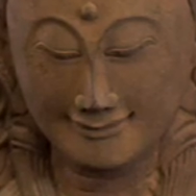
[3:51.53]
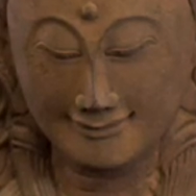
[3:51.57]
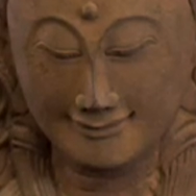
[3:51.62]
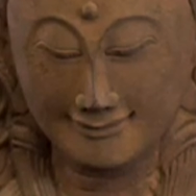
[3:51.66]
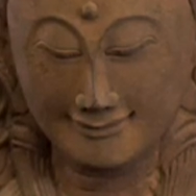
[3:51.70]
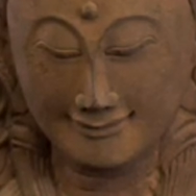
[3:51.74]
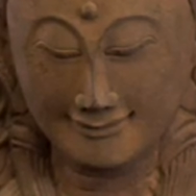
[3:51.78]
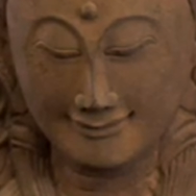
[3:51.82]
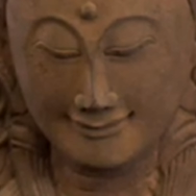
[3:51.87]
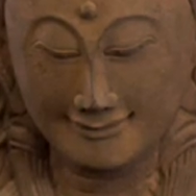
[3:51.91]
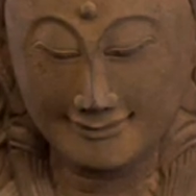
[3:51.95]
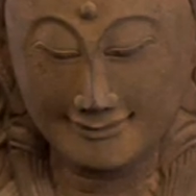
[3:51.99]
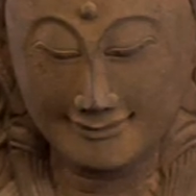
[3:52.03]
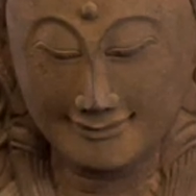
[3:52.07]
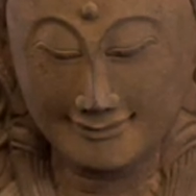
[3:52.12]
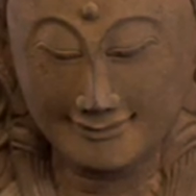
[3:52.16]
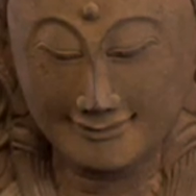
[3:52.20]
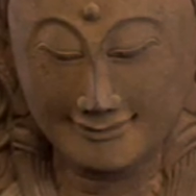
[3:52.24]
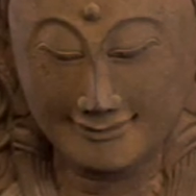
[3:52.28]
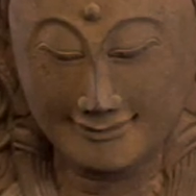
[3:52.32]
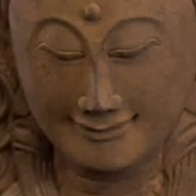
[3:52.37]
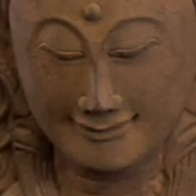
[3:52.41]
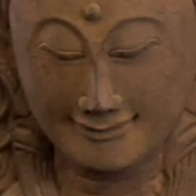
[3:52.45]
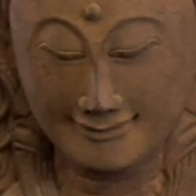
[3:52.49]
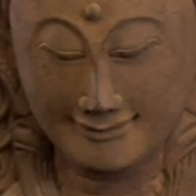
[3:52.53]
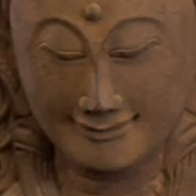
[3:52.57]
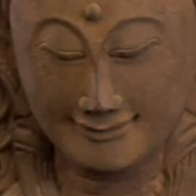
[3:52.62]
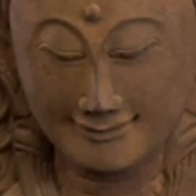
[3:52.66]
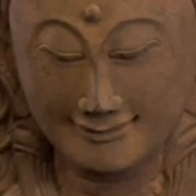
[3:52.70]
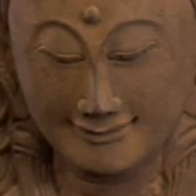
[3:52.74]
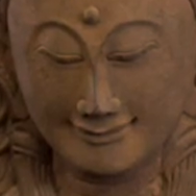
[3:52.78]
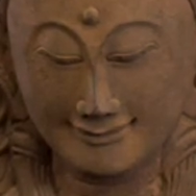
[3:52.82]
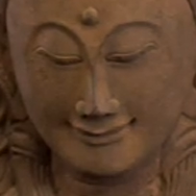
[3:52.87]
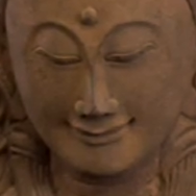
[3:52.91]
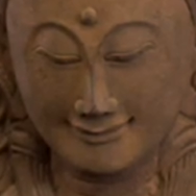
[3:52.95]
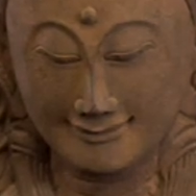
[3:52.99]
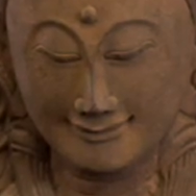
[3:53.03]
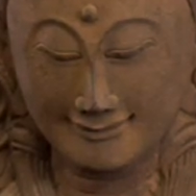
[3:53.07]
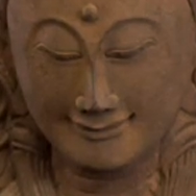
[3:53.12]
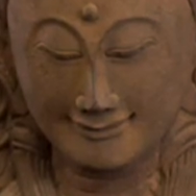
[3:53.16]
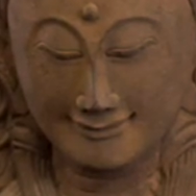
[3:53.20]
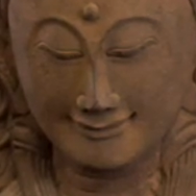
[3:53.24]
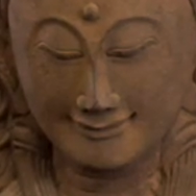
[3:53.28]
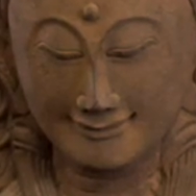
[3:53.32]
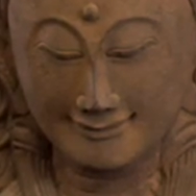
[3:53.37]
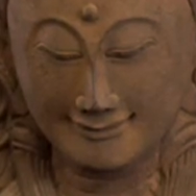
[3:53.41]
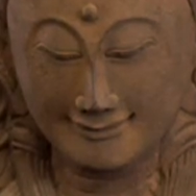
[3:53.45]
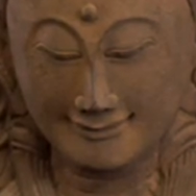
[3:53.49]

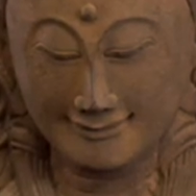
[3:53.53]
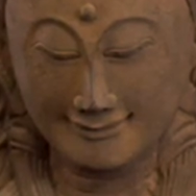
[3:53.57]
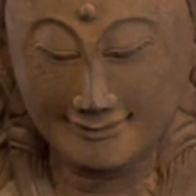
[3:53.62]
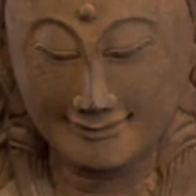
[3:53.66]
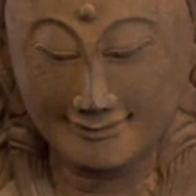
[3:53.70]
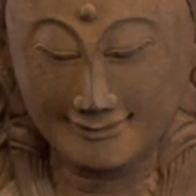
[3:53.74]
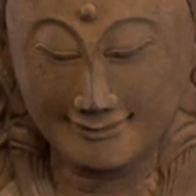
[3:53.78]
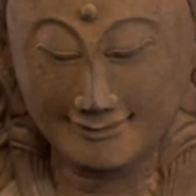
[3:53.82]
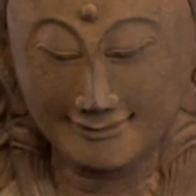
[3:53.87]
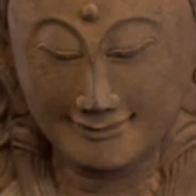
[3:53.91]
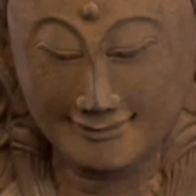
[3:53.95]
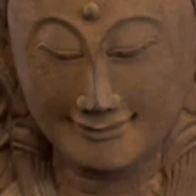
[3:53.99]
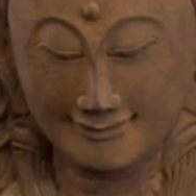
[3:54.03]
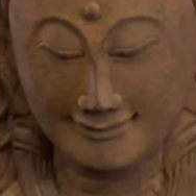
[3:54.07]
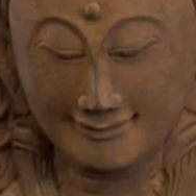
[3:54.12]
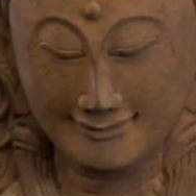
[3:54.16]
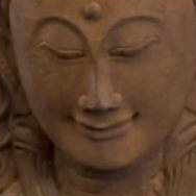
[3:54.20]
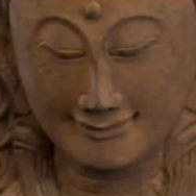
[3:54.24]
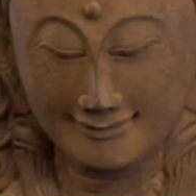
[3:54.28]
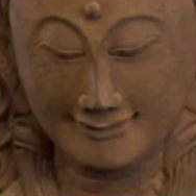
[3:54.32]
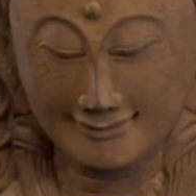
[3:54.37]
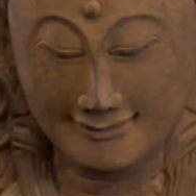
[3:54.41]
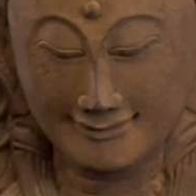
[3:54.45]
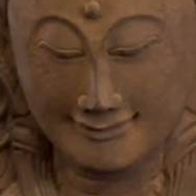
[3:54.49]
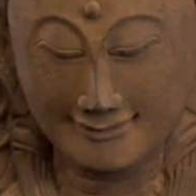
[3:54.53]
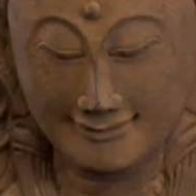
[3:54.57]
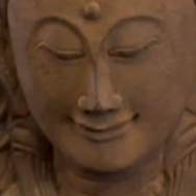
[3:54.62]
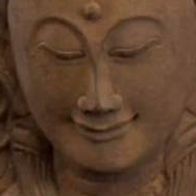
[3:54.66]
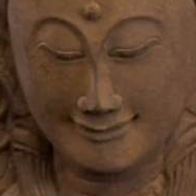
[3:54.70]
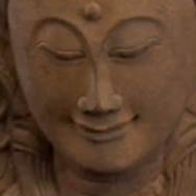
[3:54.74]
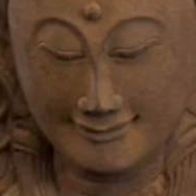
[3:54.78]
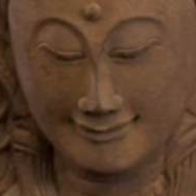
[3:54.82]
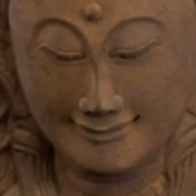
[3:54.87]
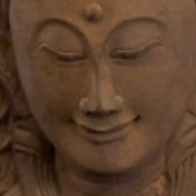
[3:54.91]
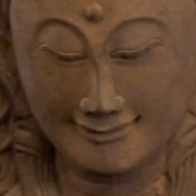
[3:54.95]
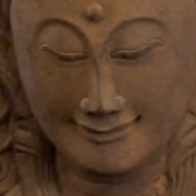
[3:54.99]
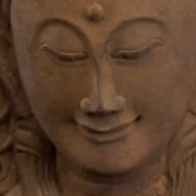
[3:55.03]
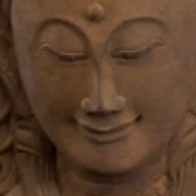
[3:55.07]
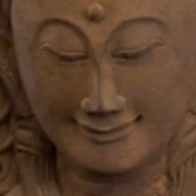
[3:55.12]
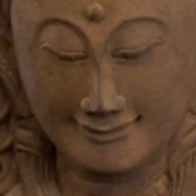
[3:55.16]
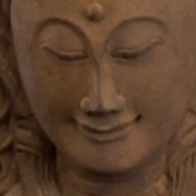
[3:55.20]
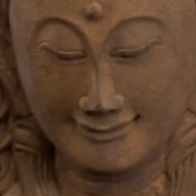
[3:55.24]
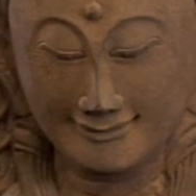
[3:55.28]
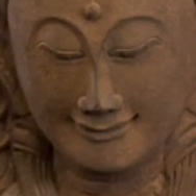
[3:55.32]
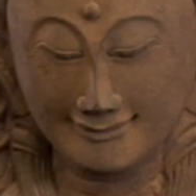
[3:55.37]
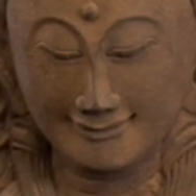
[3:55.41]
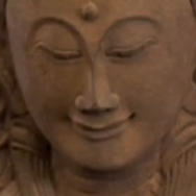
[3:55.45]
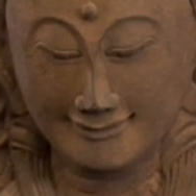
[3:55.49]

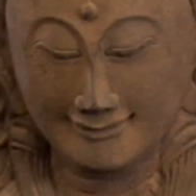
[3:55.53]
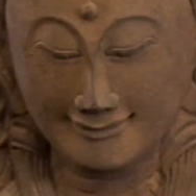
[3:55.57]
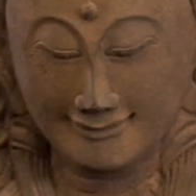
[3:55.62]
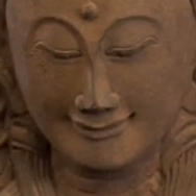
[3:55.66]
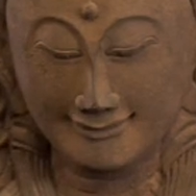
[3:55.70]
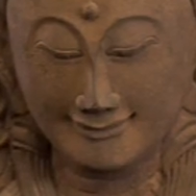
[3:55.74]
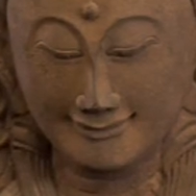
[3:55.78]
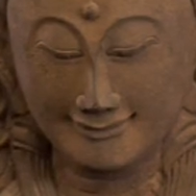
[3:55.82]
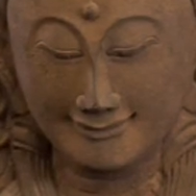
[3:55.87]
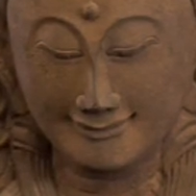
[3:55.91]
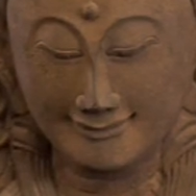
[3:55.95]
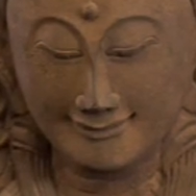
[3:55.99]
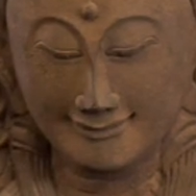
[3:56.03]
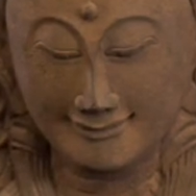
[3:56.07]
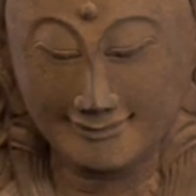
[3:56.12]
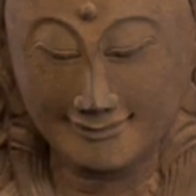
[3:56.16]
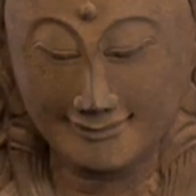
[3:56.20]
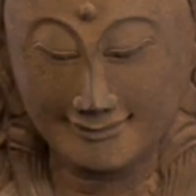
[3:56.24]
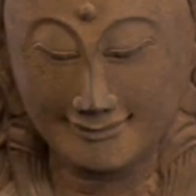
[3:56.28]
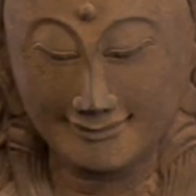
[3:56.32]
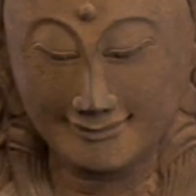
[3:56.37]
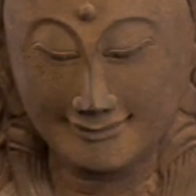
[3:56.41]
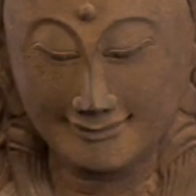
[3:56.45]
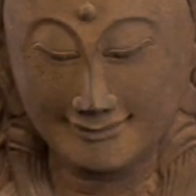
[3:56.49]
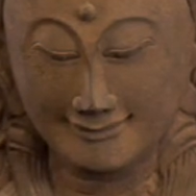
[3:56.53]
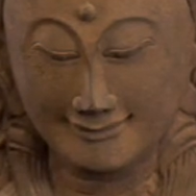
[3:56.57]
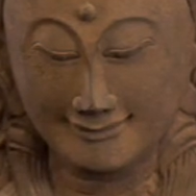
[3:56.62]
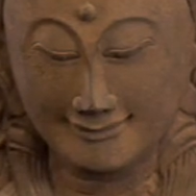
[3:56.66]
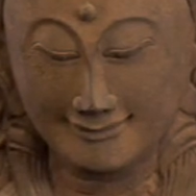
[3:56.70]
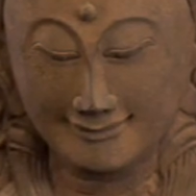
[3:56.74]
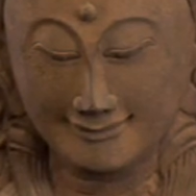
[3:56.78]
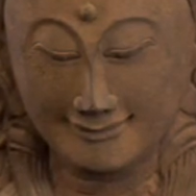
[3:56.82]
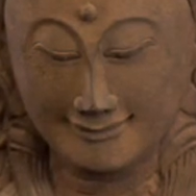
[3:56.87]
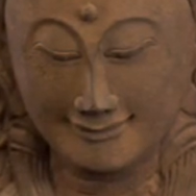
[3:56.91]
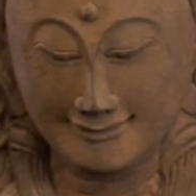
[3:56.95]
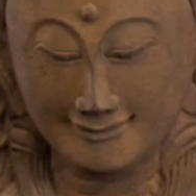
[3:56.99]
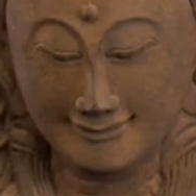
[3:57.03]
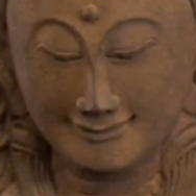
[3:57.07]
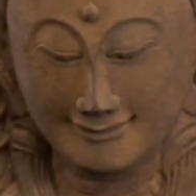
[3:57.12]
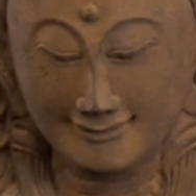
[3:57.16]
[no speech]